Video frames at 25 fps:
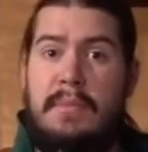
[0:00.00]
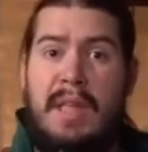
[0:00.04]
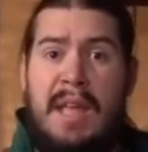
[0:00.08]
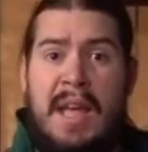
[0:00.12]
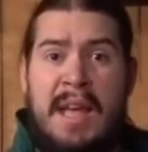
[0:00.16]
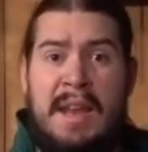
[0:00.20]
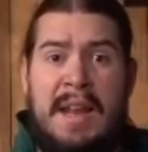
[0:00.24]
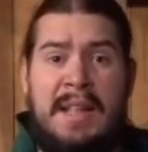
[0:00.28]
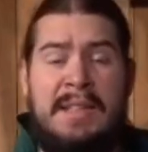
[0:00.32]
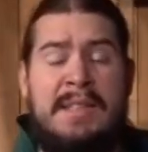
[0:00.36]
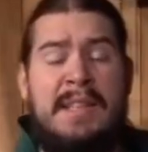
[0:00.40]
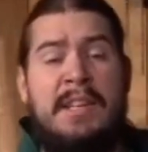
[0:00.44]

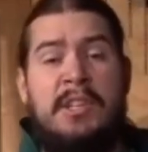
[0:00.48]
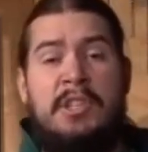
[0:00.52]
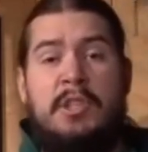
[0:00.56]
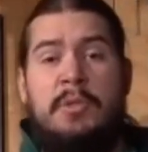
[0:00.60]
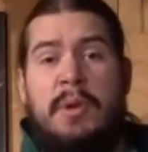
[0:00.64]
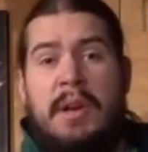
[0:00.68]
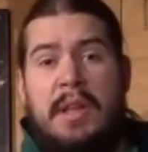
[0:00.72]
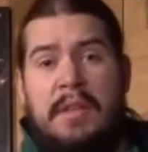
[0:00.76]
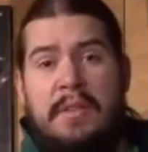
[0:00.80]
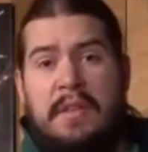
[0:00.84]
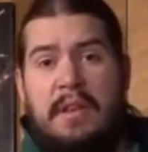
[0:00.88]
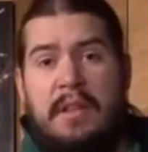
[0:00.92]
And that's
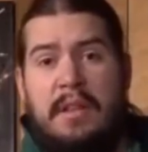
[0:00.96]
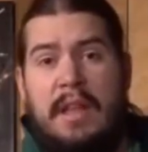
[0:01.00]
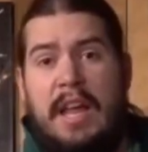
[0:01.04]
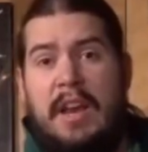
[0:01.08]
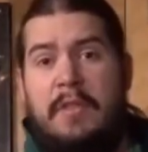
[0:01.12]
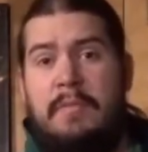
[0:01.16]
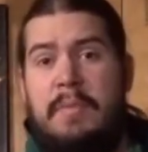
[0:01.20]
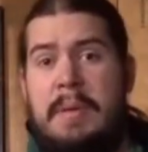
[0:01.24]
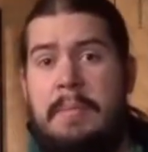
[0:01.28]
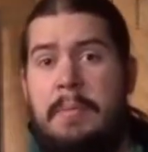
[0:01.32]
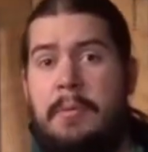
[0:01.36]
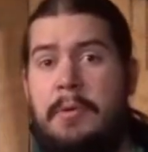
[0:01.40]
actually what I see a
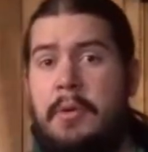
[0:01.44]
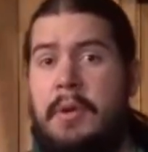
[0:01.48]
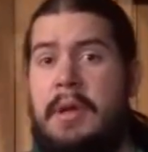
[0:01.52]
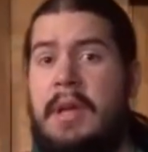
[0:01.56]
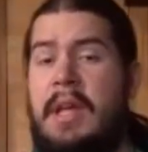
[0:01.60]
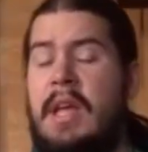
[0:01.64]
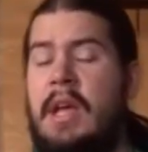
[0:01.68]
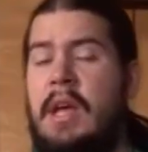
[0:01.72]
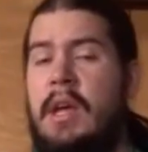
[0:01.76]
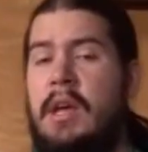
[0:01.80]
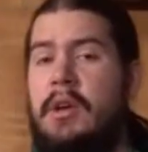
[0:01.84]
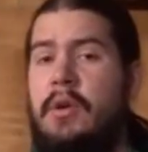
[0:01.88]
lot of people doing.
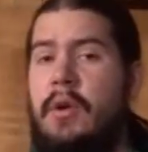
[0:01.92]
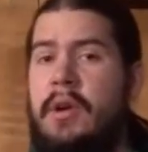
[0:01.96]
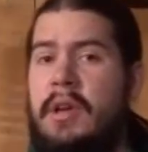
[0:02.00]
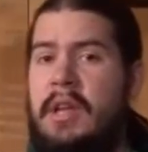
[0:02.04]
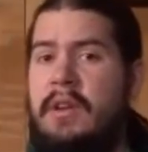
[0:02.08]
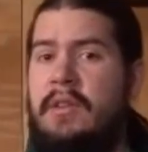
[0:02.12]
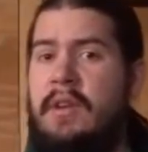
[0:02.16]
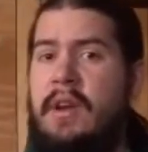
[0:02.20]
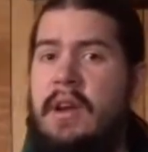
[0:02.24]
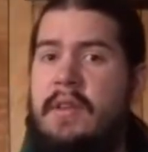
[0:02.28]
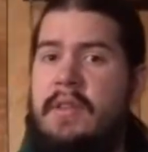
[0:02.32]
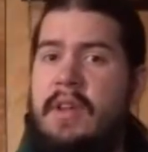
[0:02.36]
Going
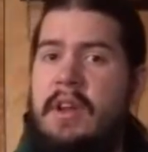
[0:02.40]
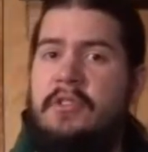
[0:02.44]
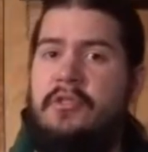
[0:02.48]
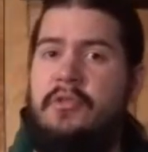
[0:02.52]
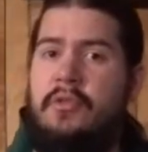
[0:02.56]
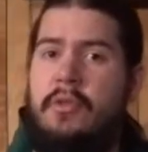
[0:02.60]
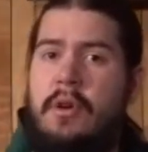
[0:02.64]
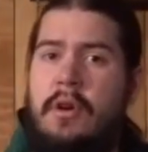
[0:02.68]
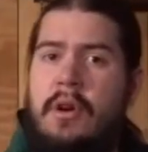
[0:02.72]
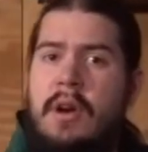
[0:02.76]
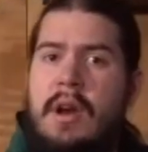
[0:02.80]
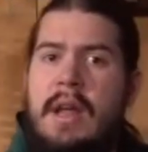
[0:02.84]
into an
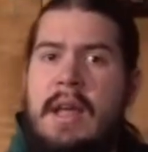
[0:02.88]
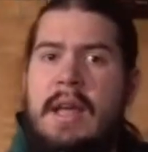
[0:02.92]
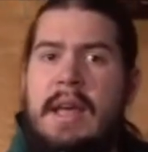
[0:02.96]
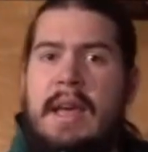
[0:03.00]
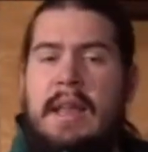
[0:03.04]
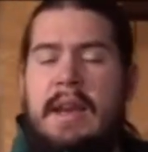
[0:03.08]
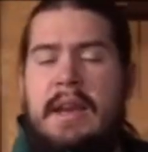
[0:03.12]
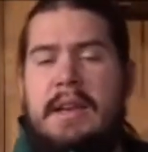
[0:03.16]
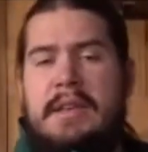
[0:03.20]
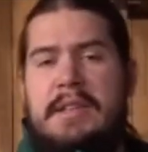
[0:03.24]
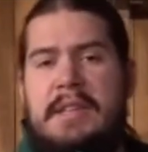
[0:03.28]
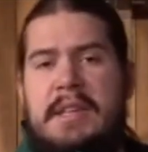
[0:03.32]
adventurer,
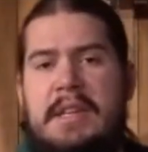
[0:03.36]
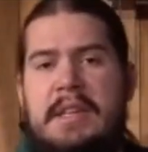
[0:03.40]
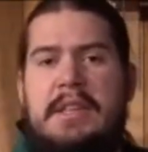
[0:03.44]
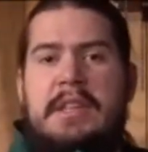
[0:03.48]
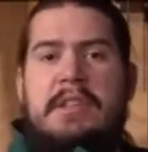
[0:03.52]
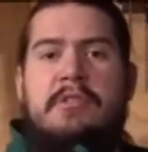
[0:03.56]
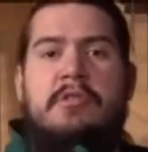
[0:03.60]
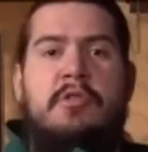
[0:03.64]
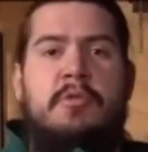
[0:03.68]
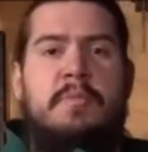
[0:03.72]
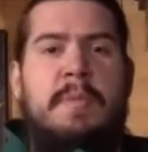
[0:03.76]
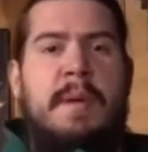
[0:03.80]
and in D&D
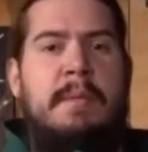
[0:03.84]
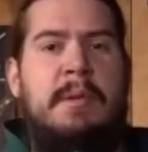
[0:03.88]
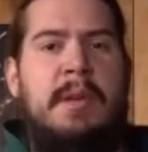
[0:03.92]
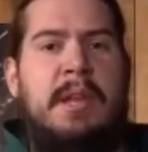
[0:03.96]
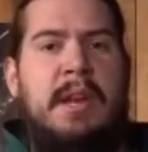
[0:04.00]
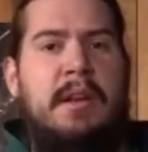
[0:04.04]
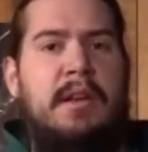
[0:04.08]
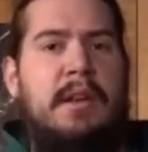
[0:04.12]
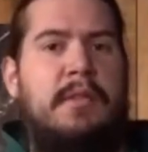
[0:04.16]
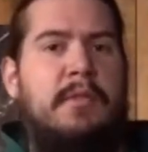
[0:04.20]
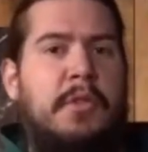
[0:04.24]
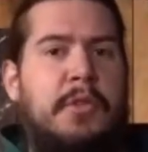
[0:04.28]
terms, maybe
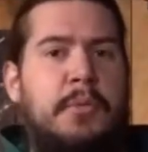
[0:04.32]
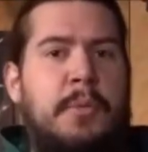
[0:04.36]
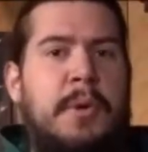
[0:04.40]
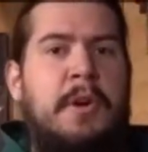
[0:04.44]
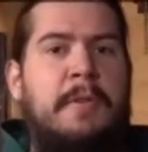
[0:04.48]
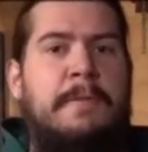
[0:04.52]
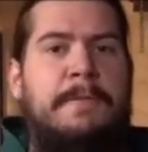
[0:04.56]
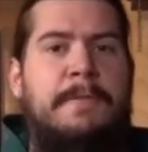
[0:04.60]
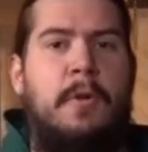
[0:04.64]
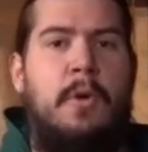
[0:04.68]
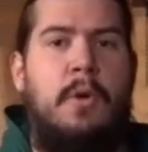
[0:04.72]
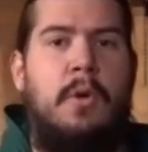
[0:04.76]
getting to level 3
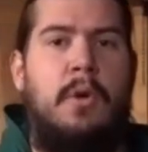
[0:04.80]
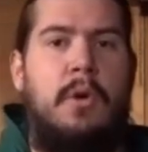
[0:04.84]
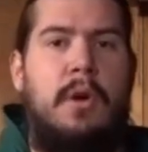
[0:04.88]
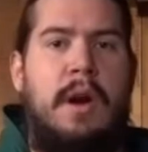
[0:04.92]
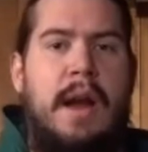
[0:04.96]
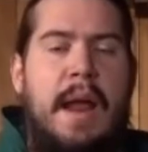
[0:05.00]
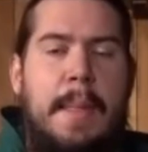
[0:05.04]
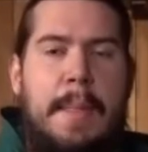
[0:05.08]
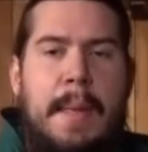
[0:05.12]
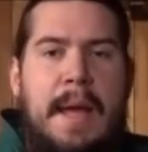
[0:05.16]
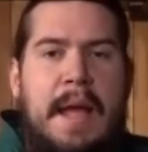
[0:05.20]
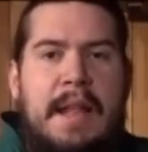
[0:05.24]
or
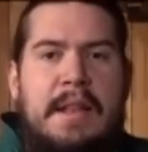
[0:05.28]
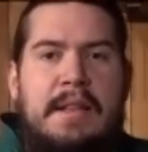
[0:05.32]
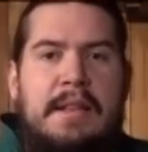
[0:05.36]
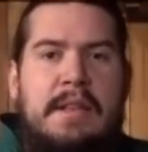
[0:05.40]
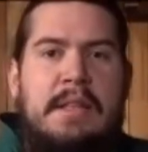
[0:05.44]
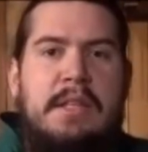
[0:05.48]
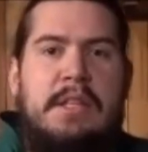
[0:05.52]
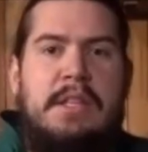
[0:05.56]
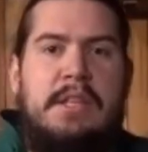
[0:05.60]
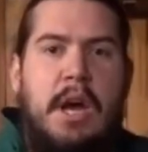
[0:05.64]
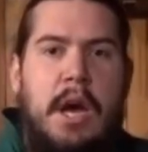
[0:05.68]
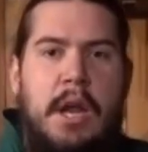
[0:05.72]
4, and
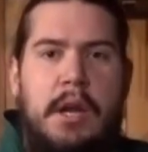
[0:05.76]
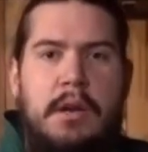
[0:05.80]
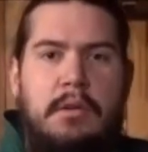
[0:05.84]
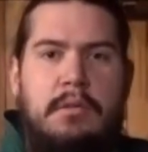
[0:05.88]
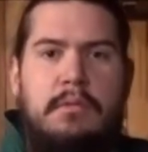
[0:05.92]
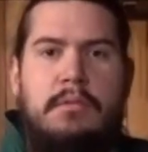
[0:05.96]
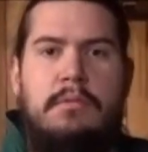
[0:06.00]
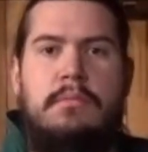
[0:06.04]
then done.